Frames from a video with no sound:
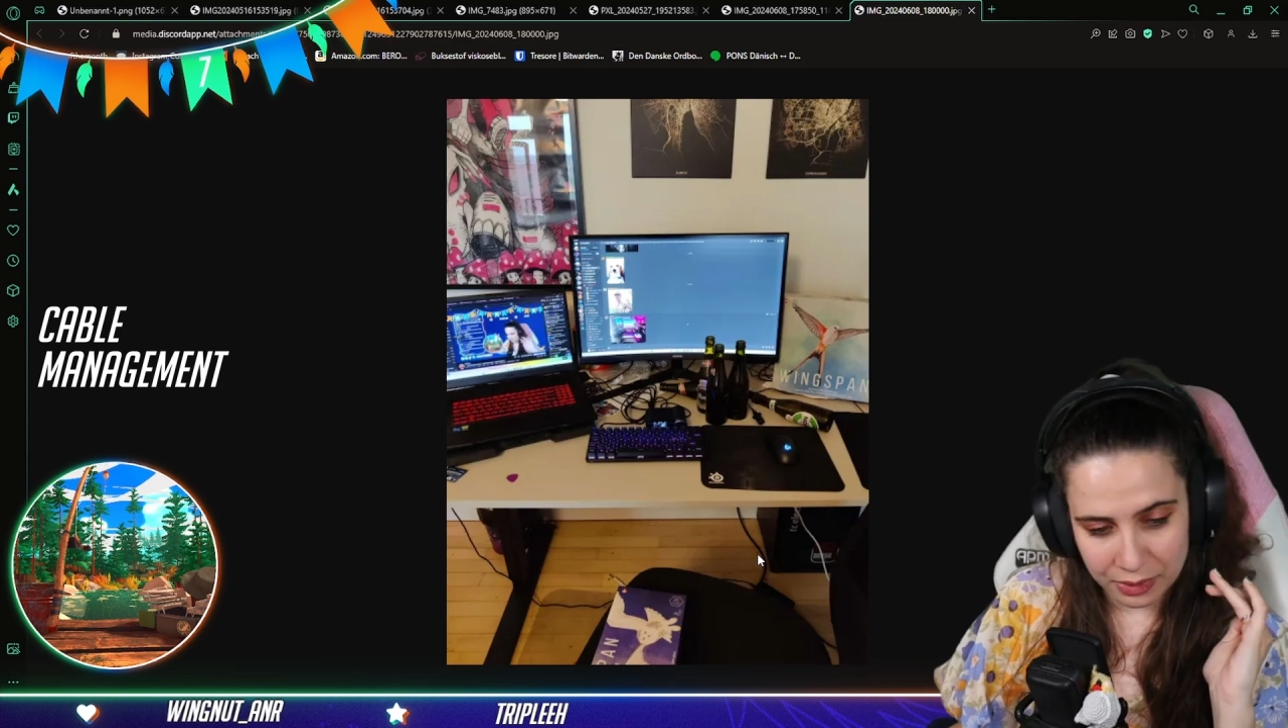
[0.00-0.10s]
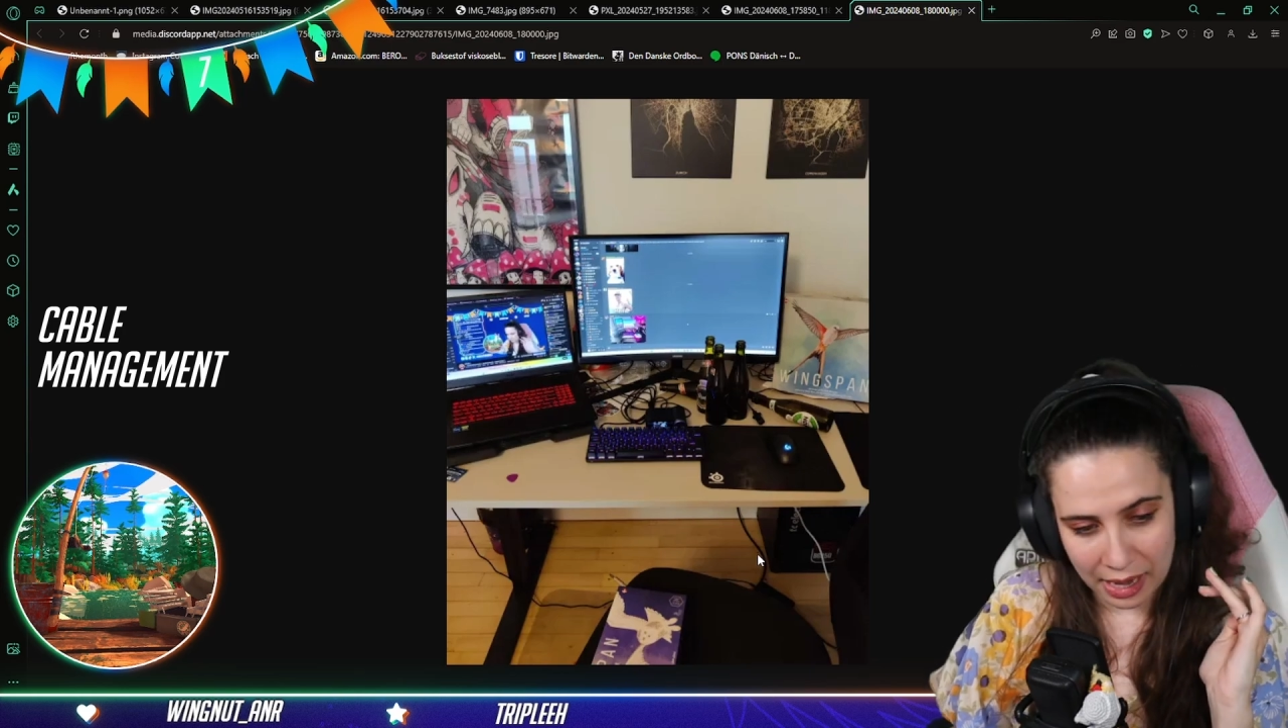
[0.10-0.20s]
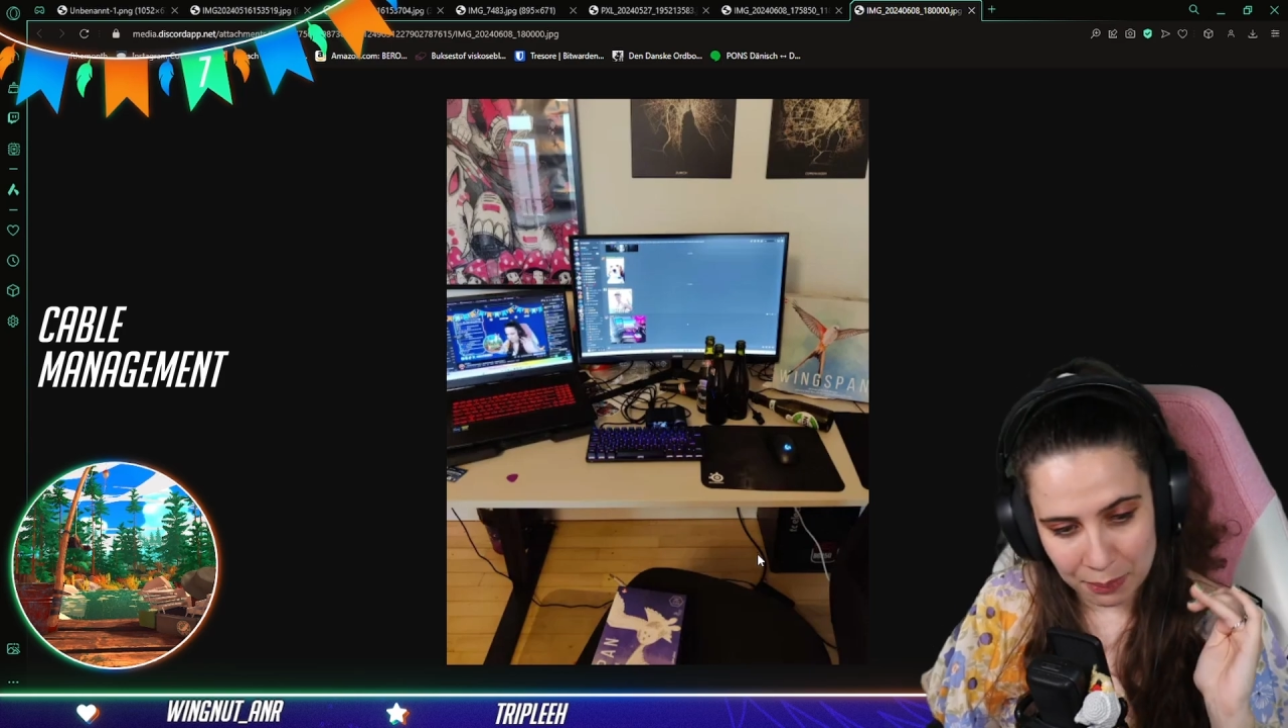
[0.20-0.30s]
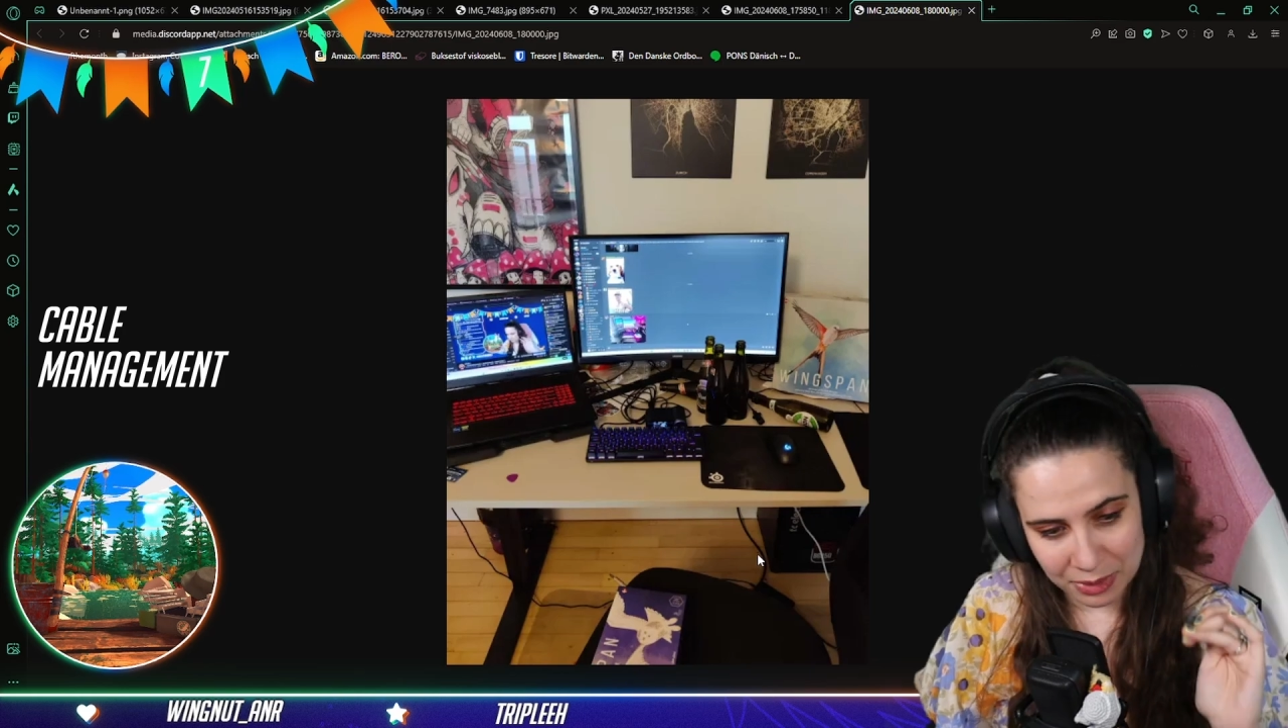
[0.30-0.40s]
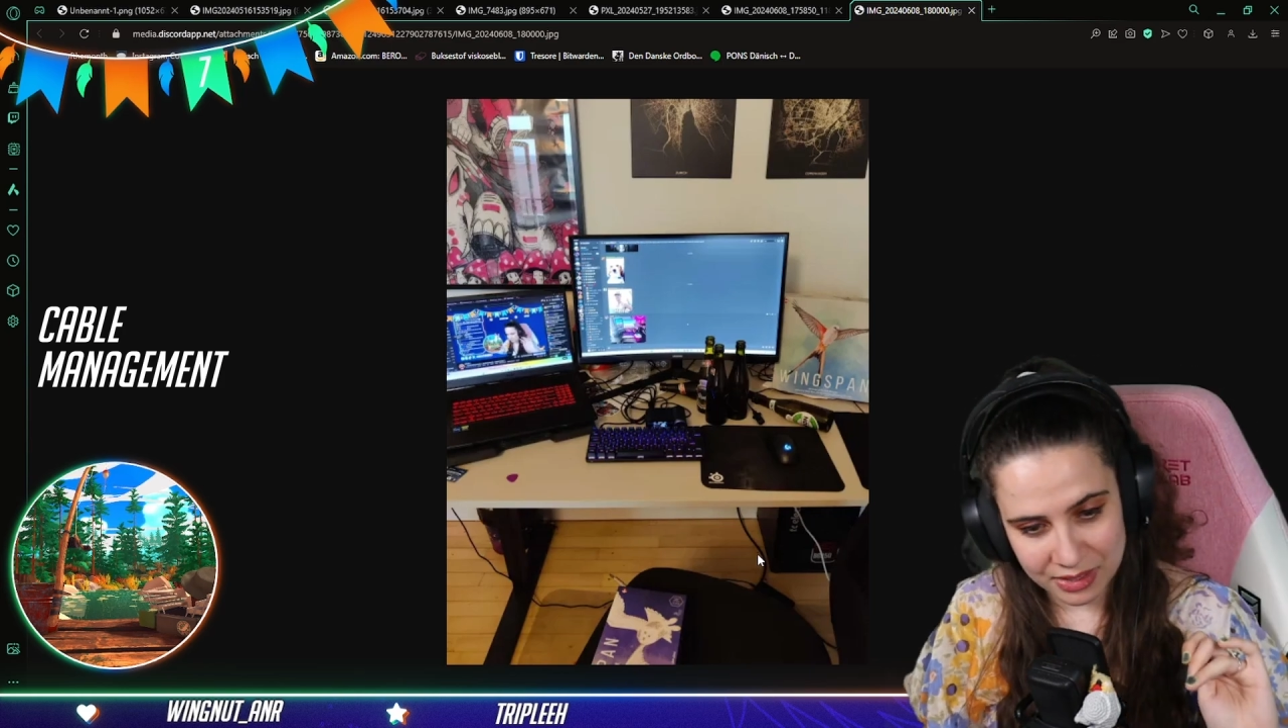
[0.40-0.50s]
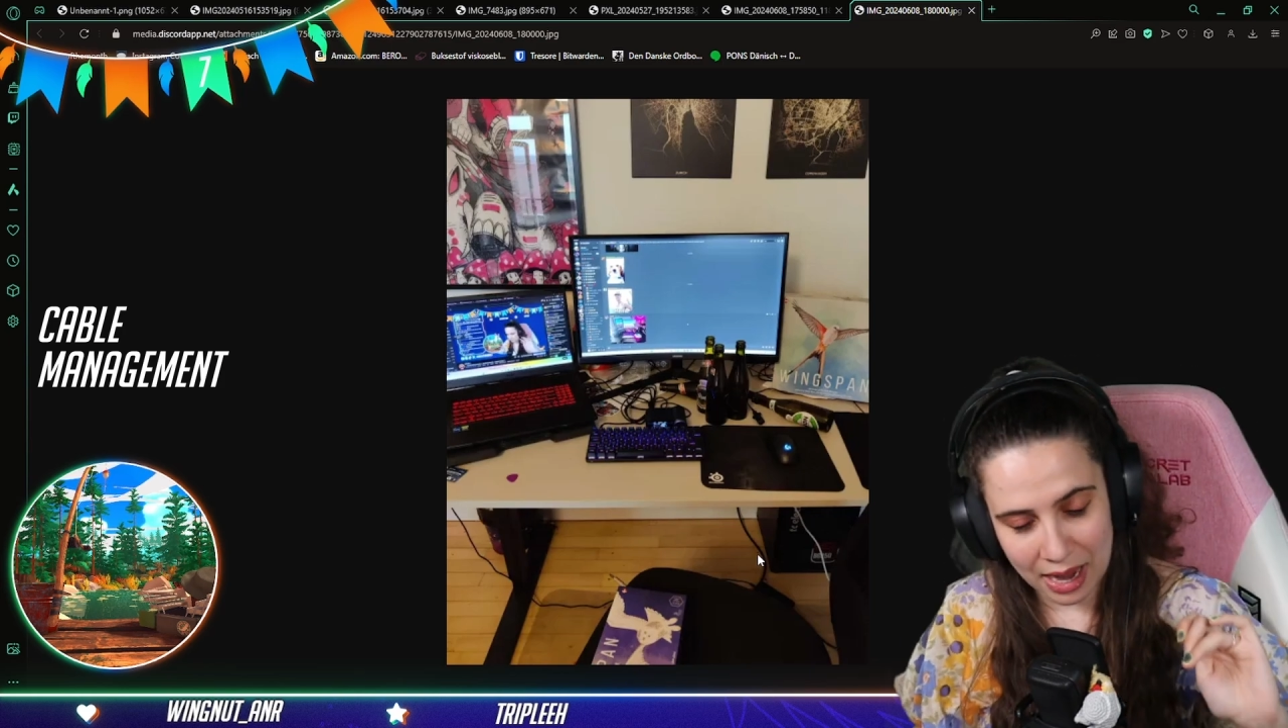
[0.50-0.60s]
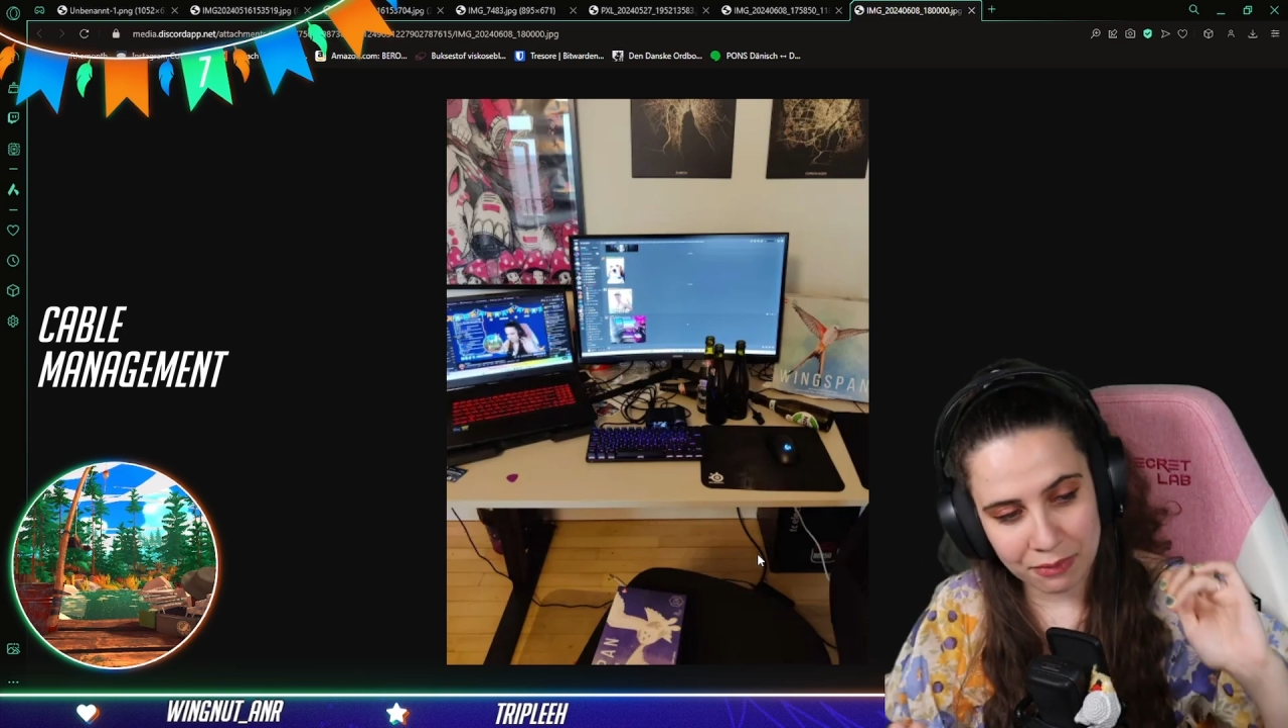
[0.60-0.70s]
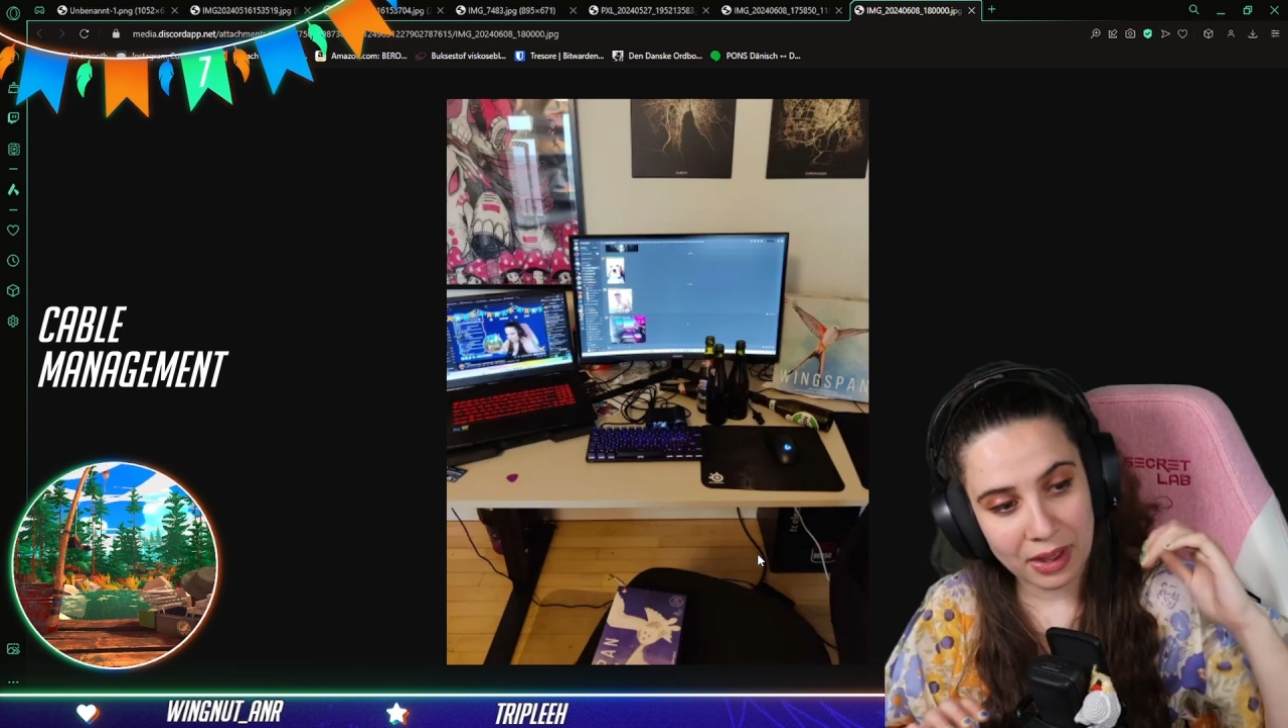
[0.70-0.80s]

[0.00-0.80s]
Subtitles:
gamers have